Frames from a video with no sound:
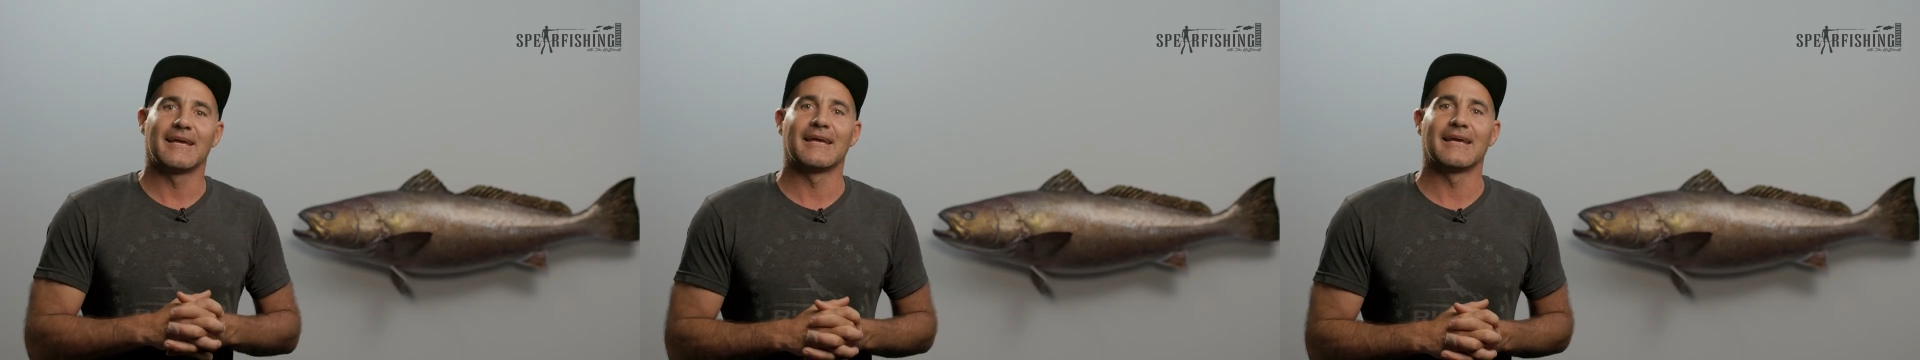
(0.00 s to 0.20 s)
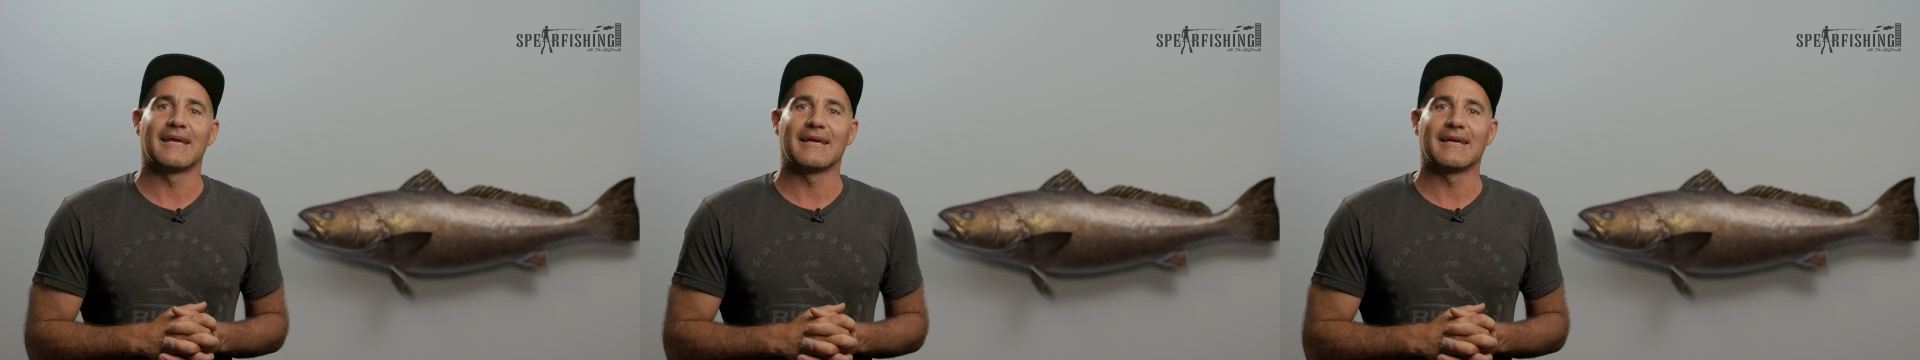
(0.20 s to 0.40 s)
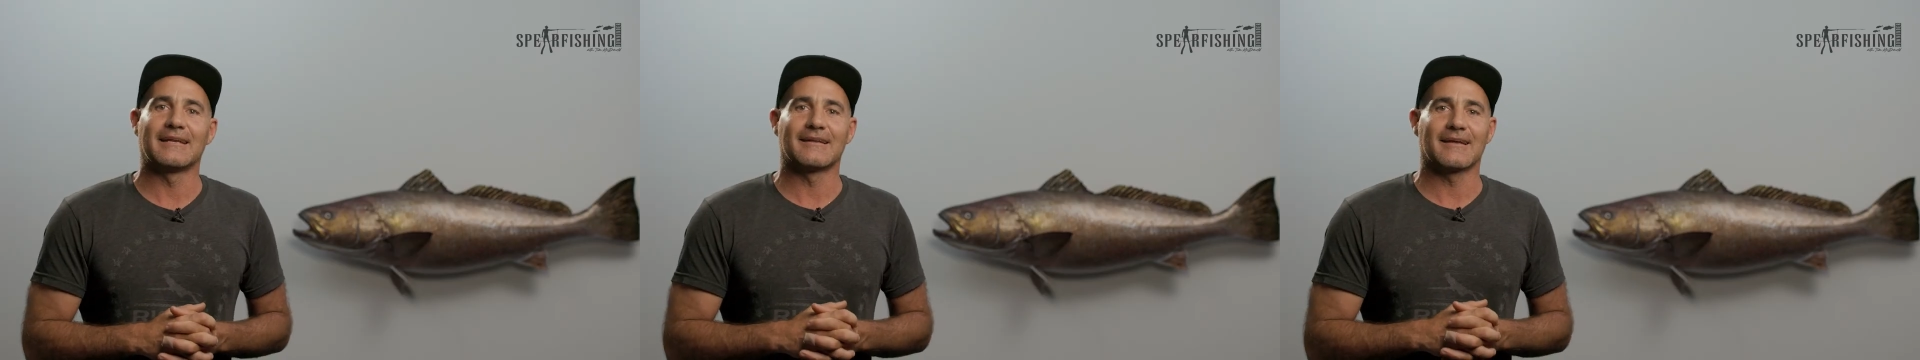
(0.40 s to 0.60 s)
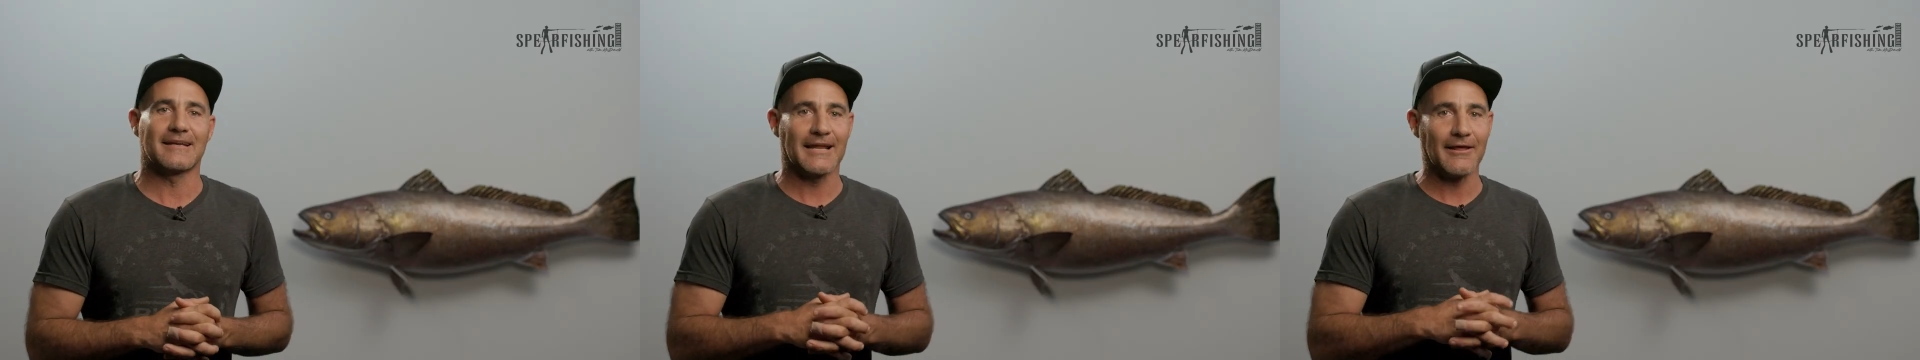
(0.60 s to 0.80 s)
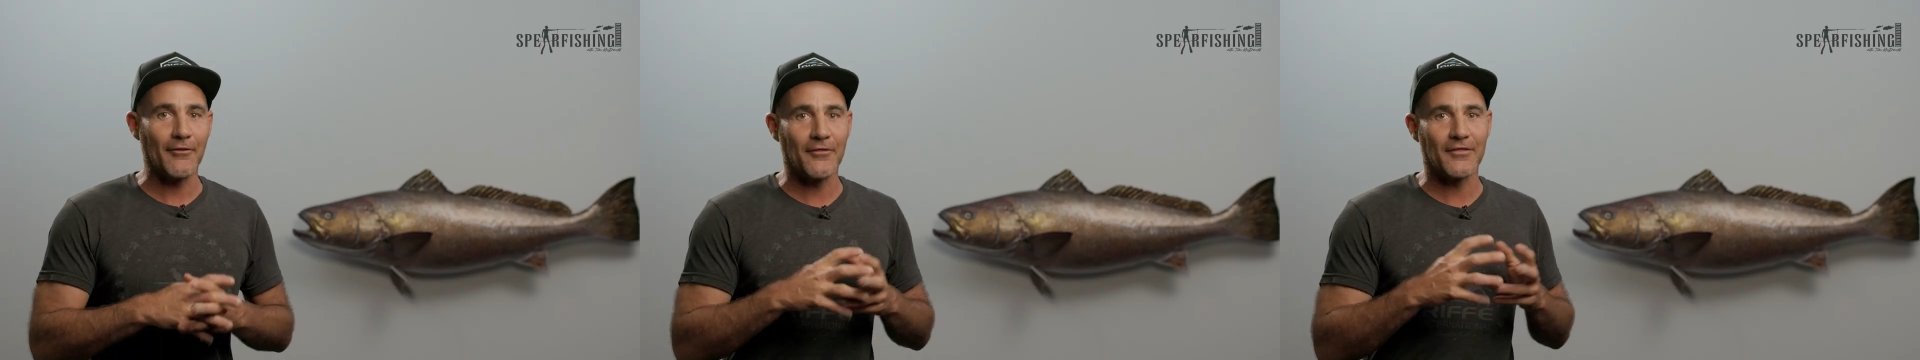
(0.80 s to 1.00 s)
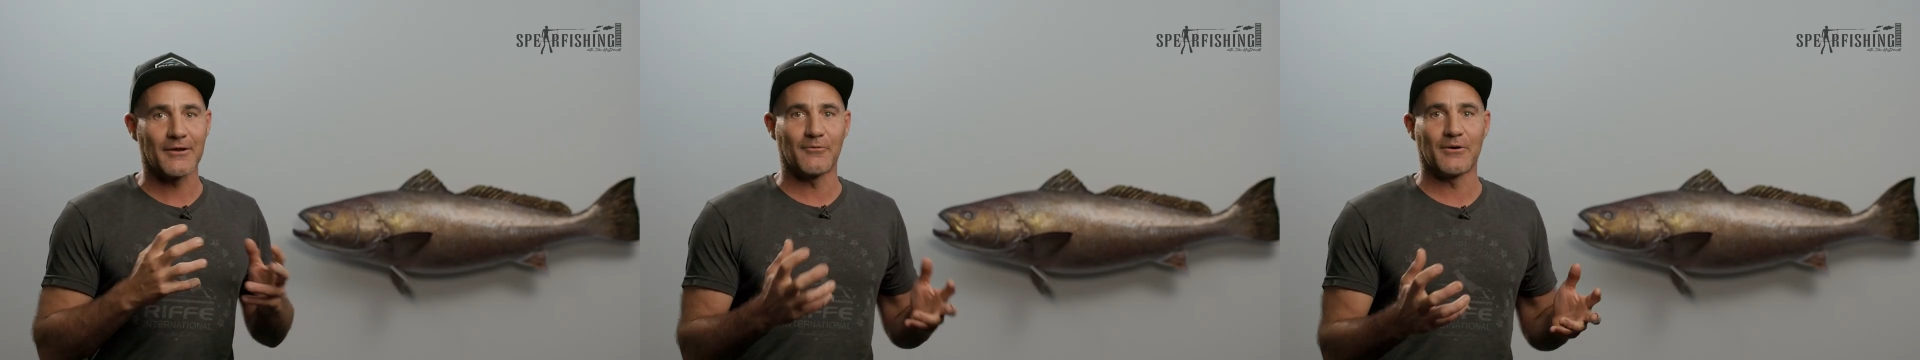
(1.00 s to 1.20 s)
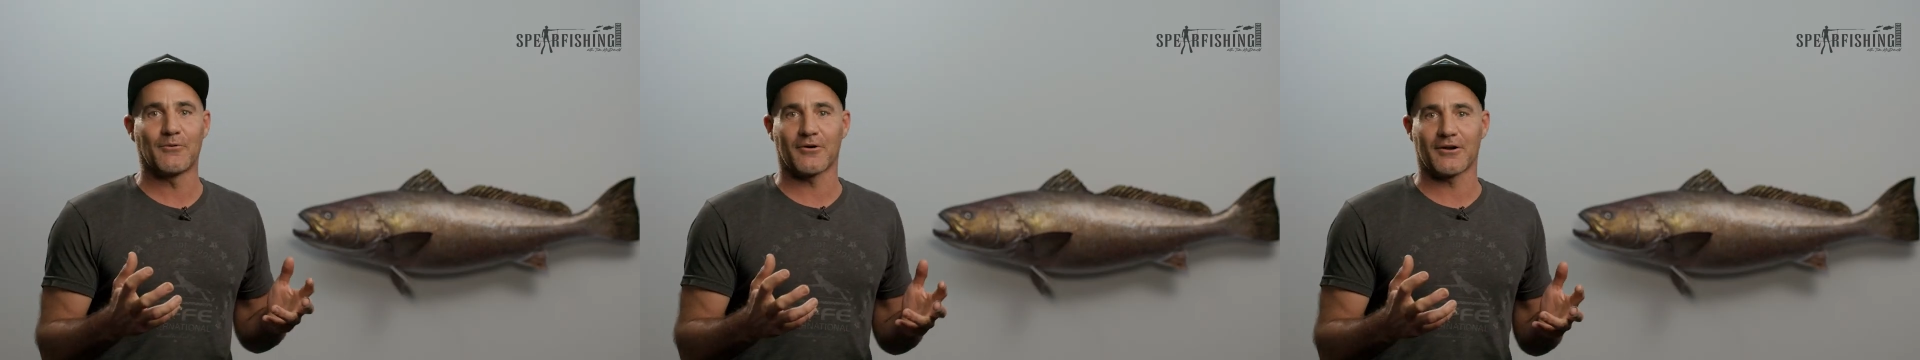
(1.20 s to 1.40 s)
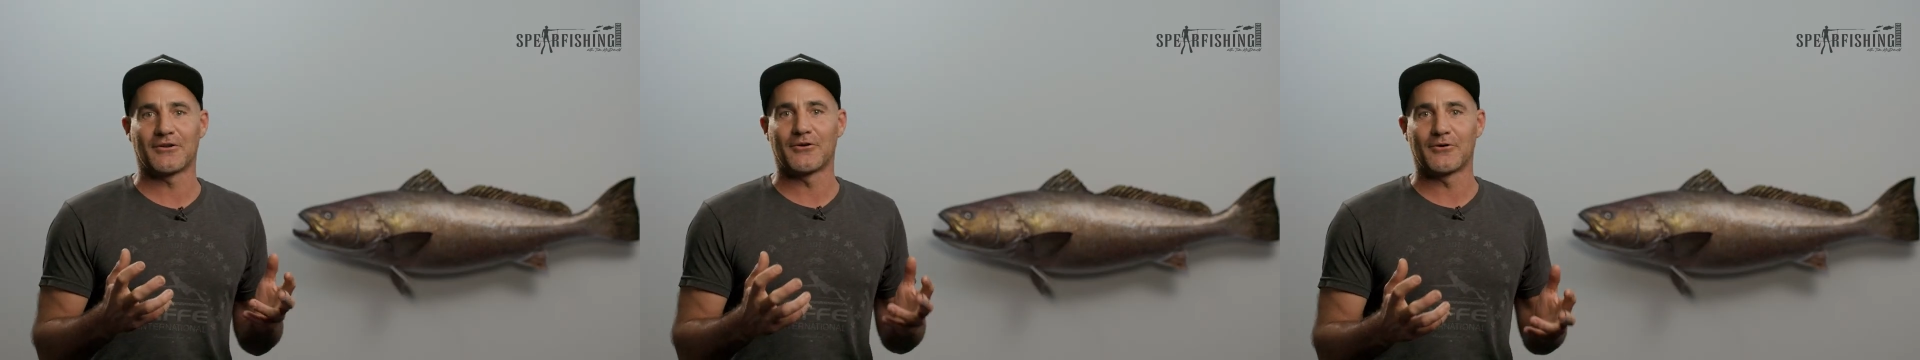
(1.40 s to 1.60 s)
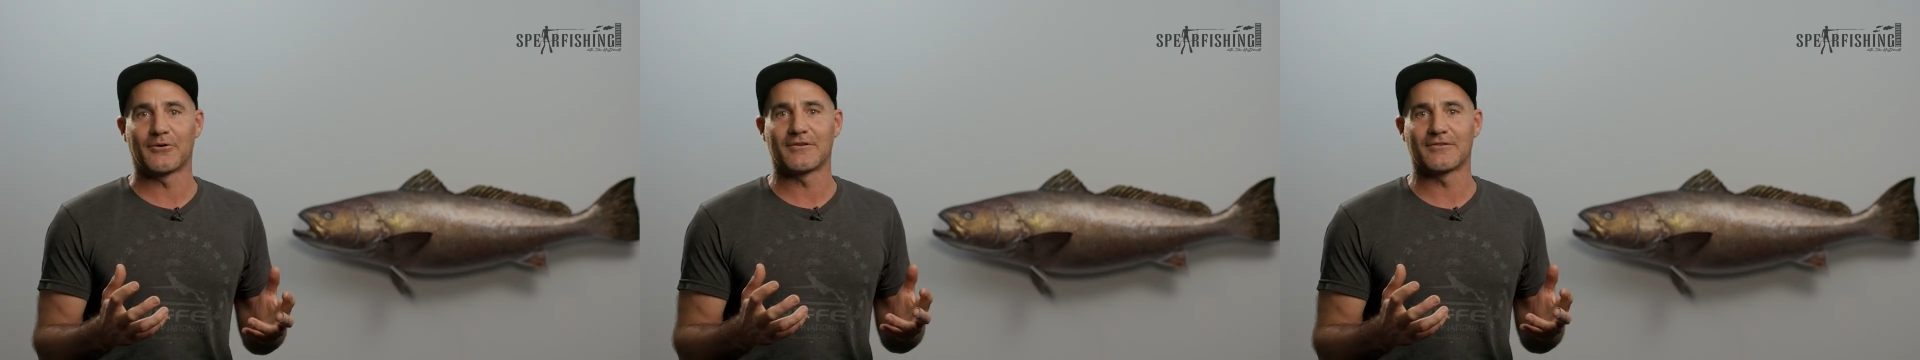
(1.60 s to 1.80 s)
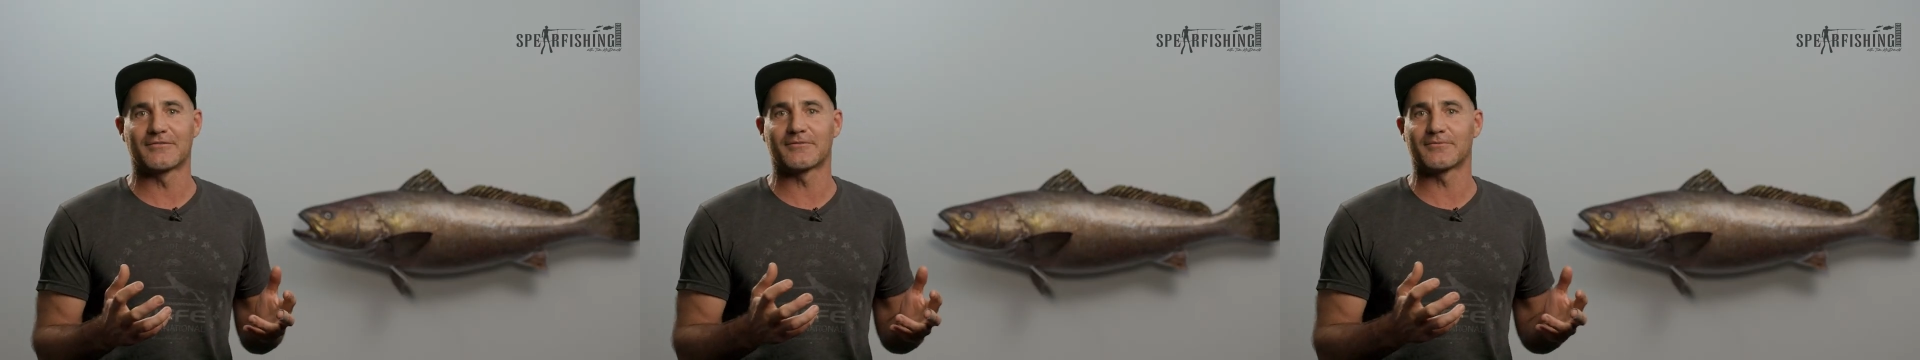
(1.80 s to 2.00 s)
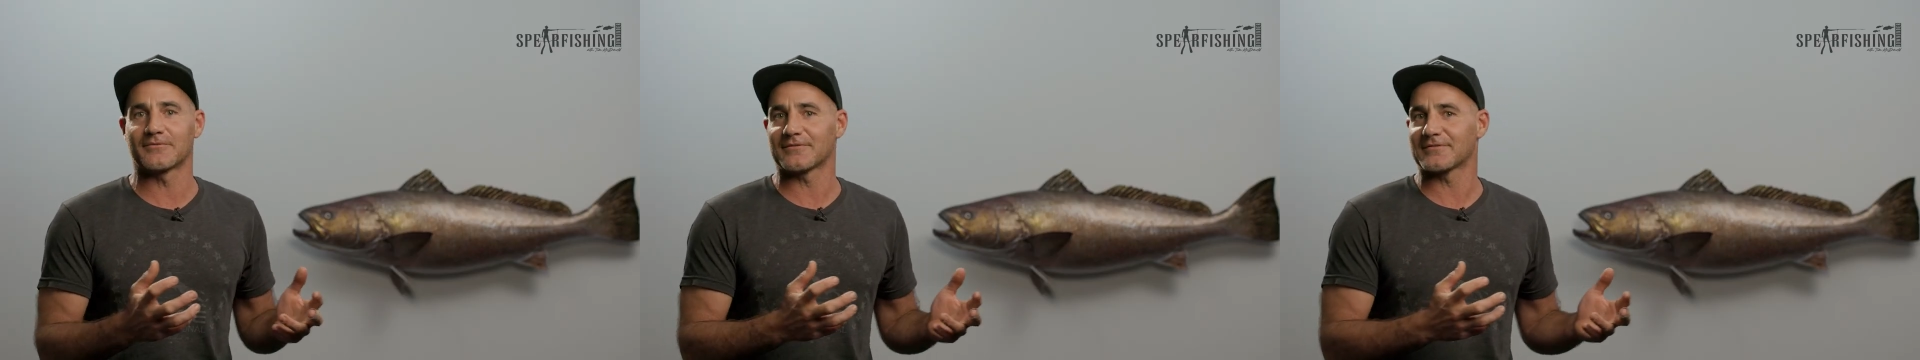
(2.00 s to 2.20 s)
And another thing we want to do is